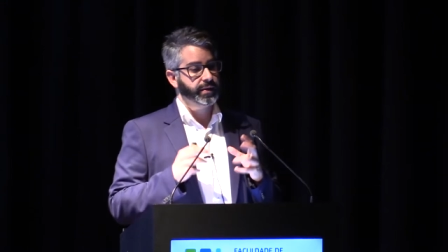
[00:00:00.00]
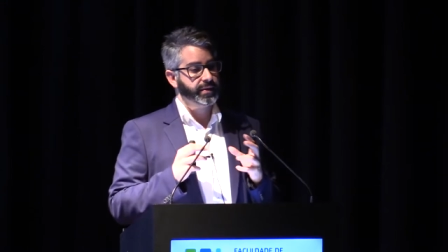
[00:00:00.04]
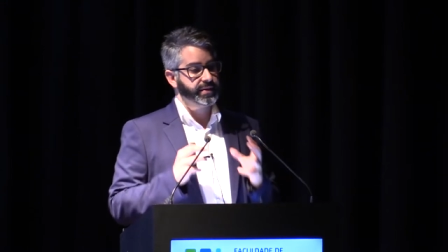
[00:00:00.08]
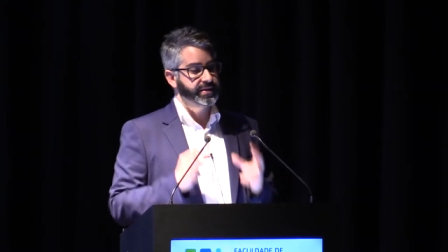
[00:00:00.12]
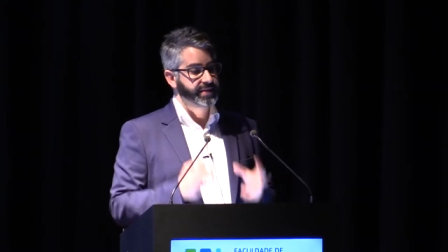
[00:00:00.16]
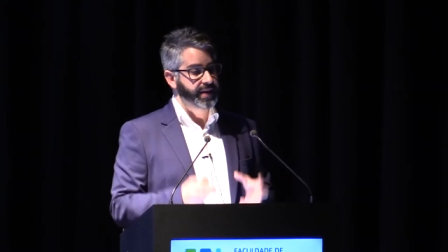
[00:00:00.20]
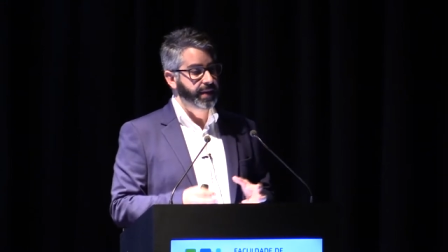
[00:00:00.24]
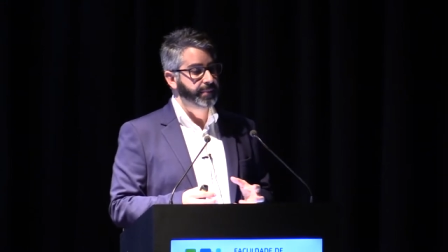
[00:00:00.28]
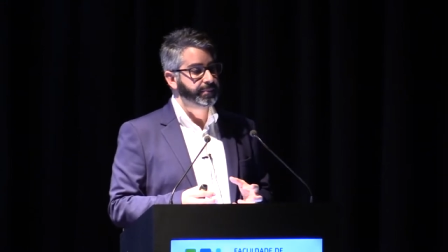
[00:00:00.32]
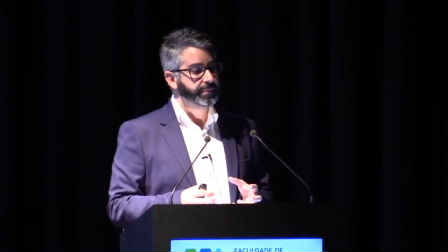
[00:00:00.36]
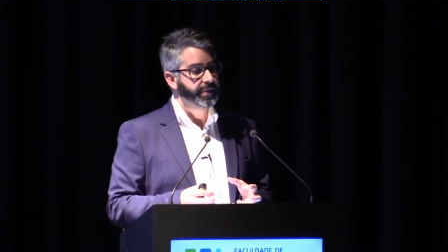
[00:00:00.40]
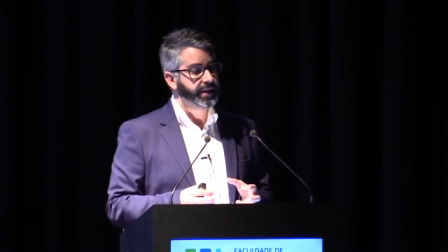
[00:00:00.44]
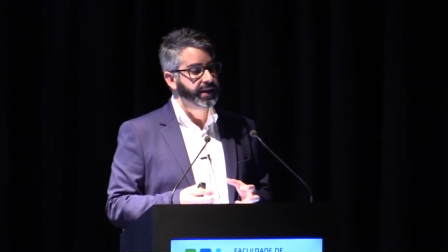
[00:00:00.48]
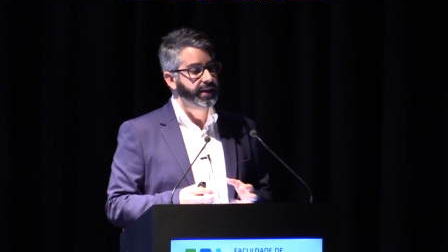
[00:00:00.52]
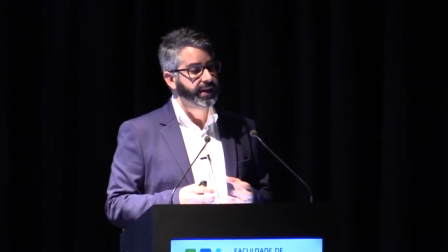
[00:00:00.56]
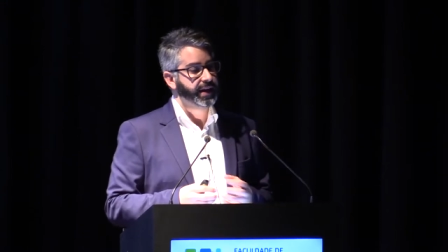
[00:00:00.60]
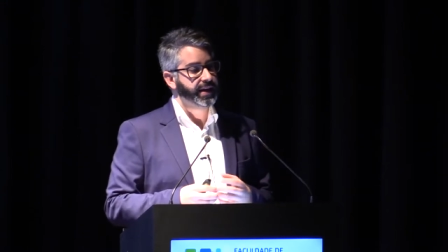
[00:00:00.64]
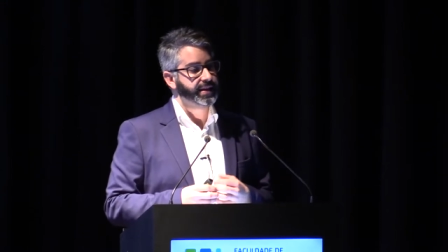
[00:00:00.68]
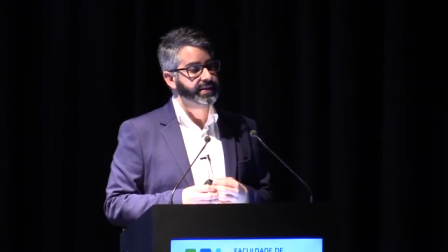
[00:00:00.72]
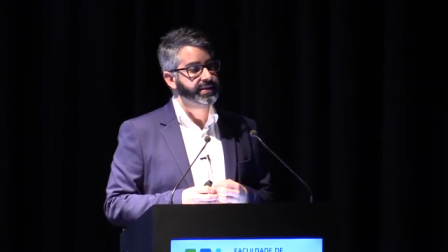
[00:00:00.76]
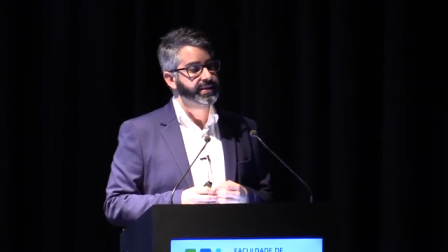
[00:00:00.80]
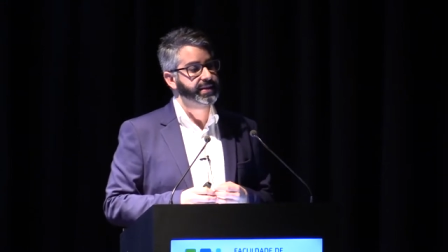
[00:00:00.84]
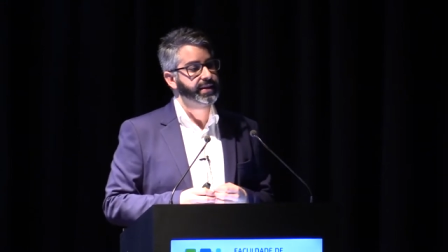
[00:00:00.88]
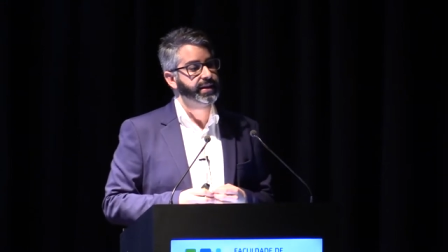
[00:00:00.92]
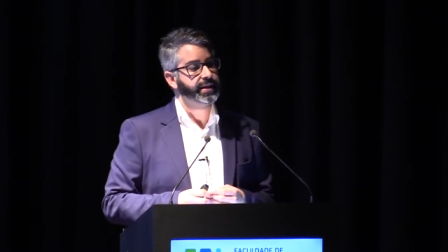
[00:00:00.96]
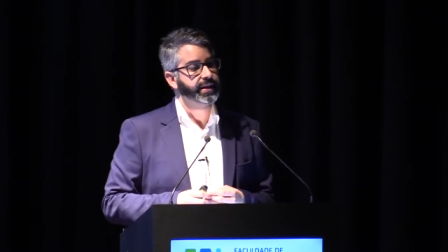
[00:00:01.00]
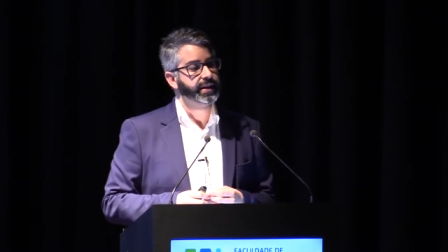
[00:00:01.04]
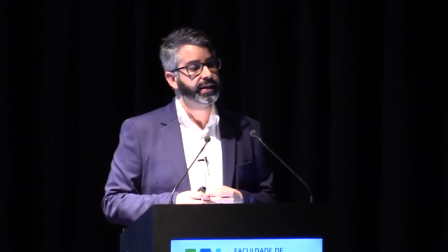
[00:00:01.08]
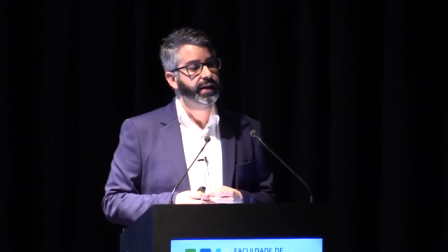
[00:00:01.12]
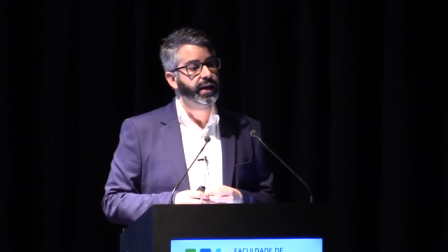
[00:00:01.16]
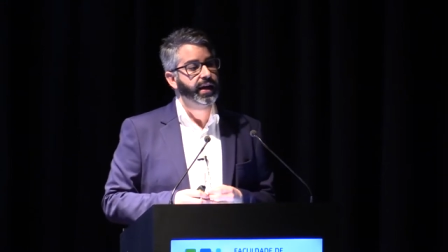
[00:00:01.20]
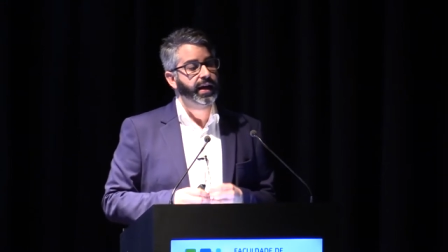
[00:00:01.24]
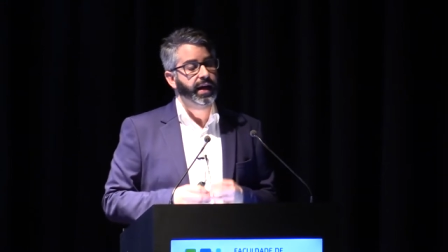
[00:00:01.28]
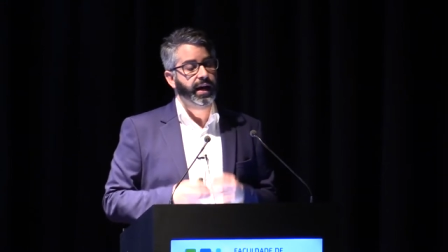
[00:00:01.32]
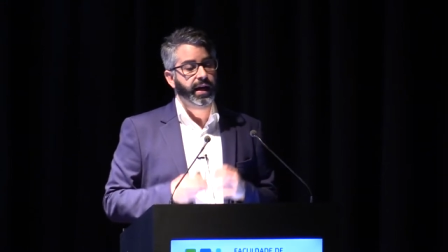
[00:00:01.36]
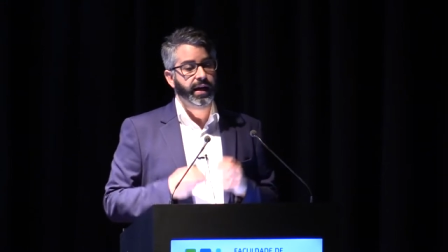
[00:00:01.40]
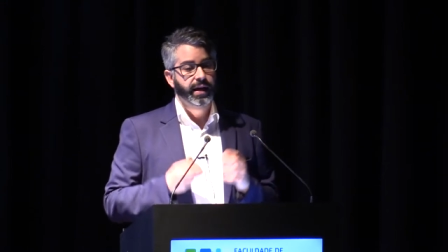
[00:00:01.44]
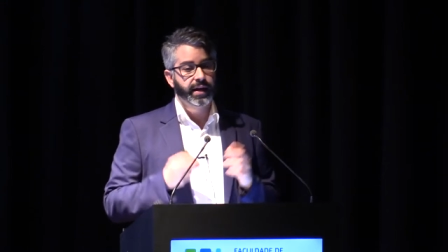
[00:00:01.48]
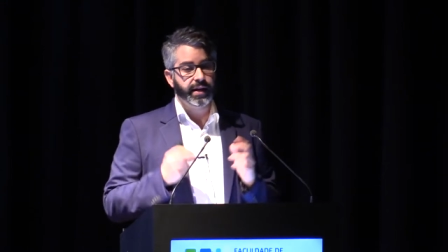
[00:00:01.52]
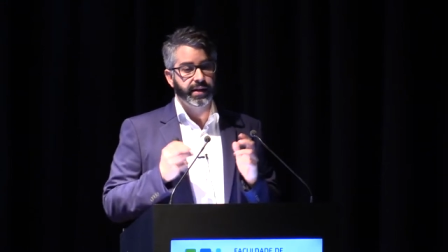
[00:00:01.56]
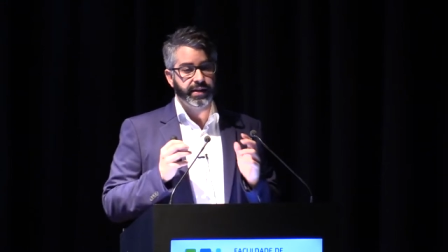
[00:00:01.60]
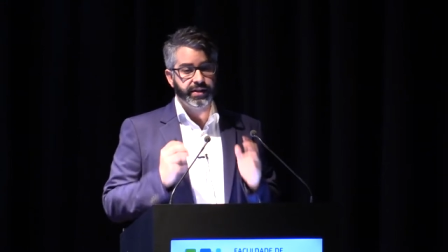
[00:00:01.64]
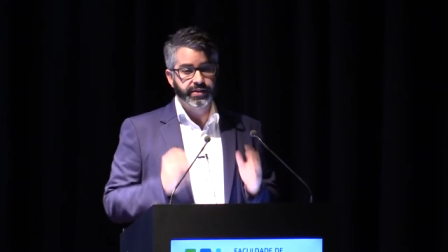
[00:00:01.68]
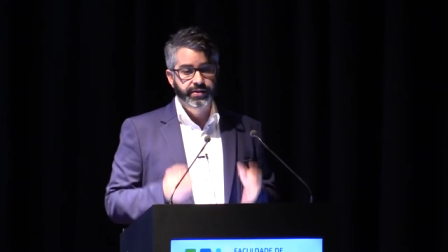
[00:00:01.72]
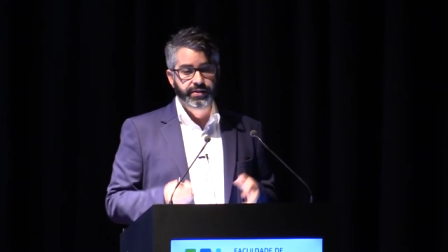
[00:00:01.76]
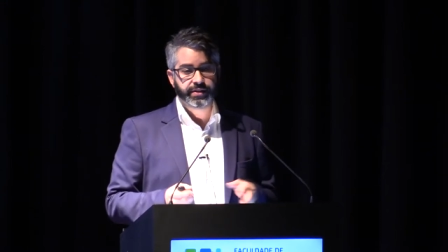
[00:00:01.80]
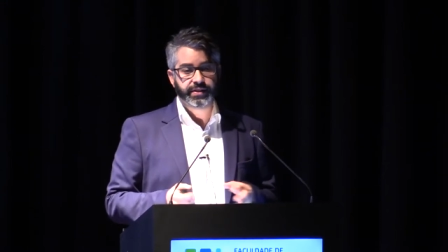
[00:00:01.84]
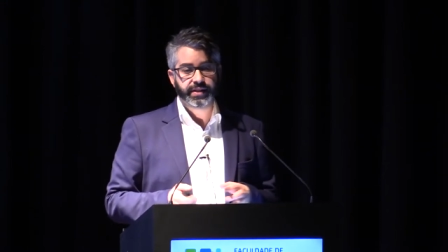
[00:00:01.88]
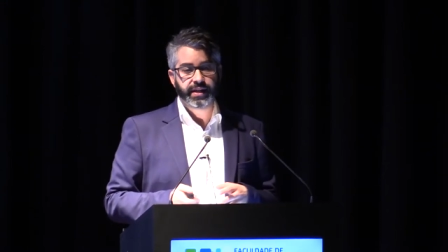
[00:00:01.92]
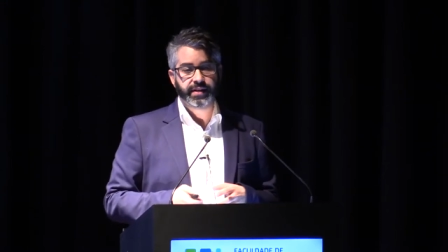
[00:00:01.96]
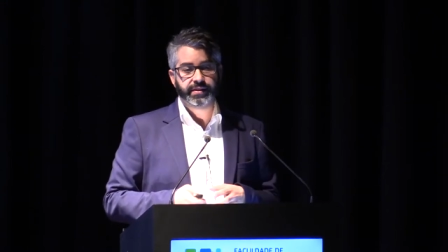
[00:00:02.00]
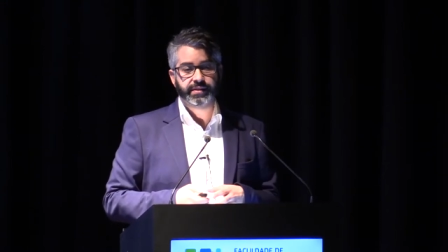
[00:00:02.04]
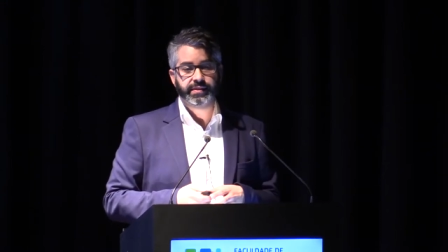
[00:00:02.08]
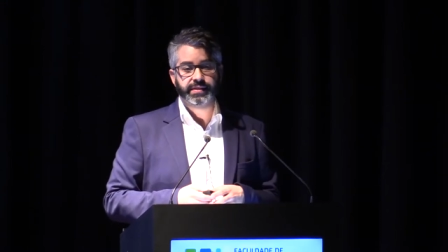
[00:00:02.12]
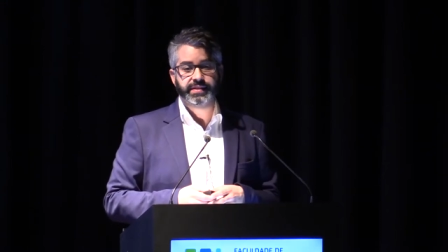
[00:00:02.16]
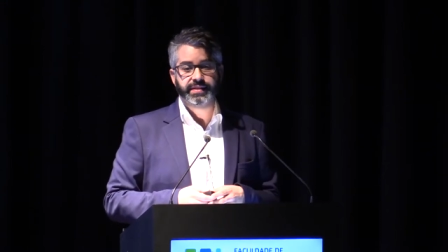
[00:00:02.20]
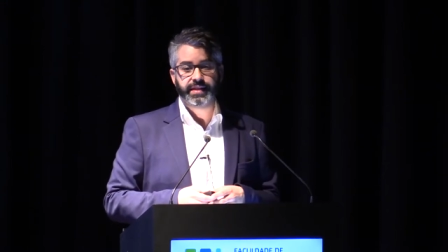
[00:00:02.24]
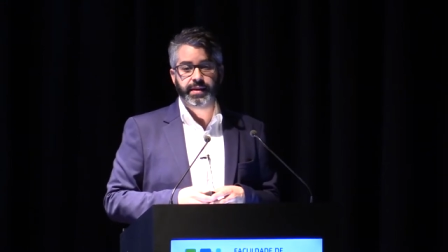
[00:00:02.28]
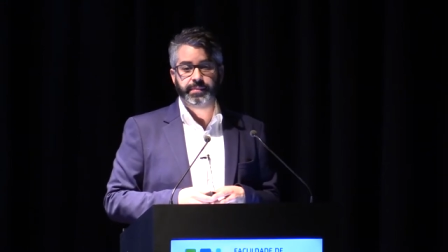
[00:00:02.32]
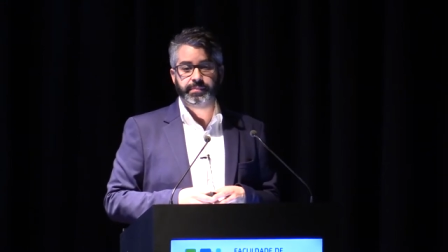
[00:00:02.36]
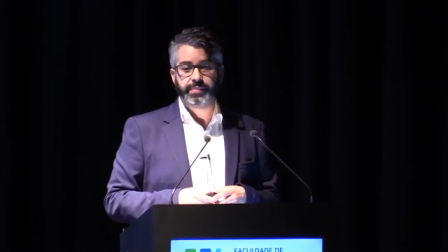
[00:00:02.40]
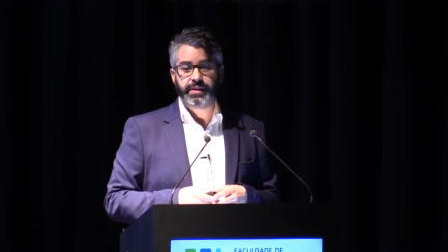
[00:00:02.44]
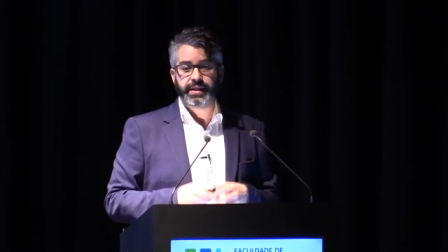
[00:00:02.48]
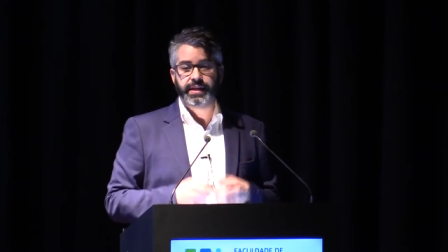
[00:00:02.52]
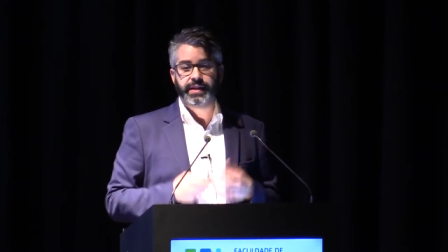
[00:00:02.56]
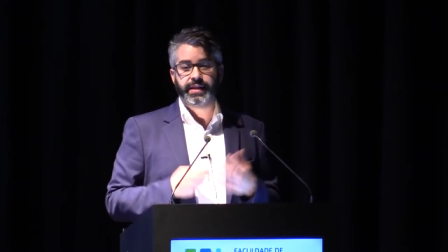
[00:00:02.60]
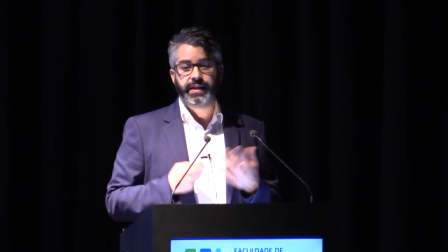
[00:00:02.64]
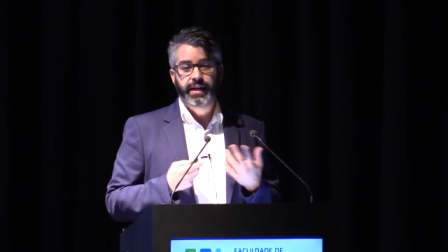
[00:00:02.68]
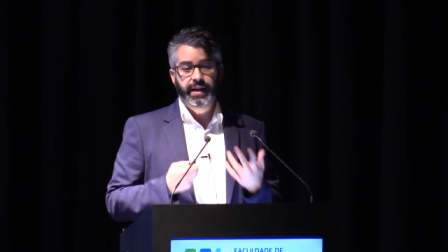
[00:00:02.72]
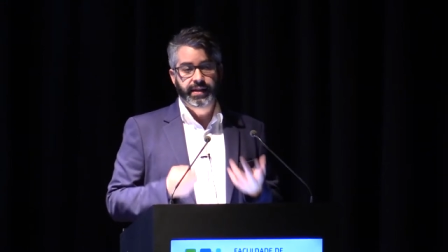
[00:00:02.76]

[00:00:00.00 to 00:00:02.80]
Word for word: sampling at sea, intertidal sampling,